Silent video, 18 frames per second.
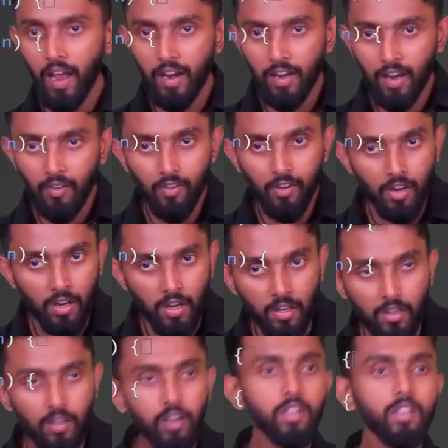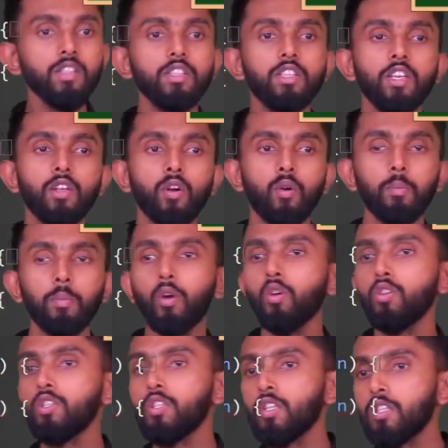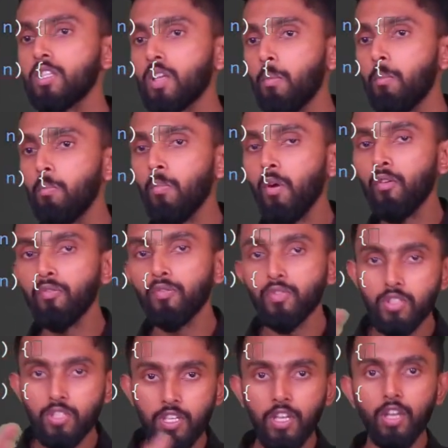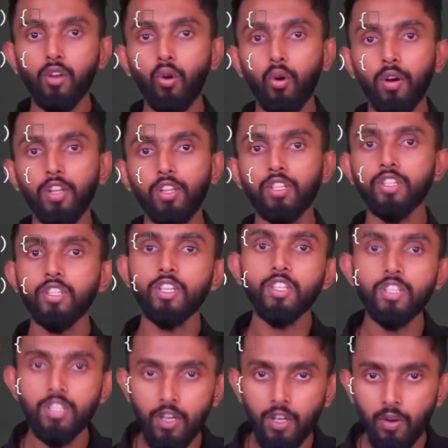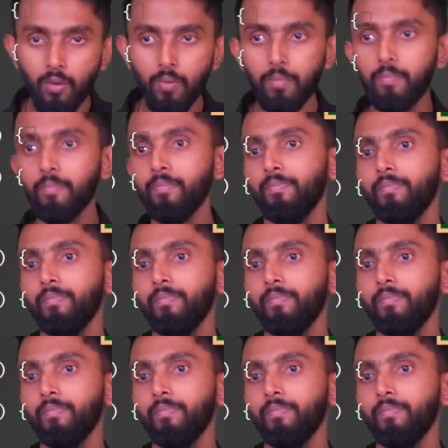and I will return 0 because the sum of 0 digits is 0.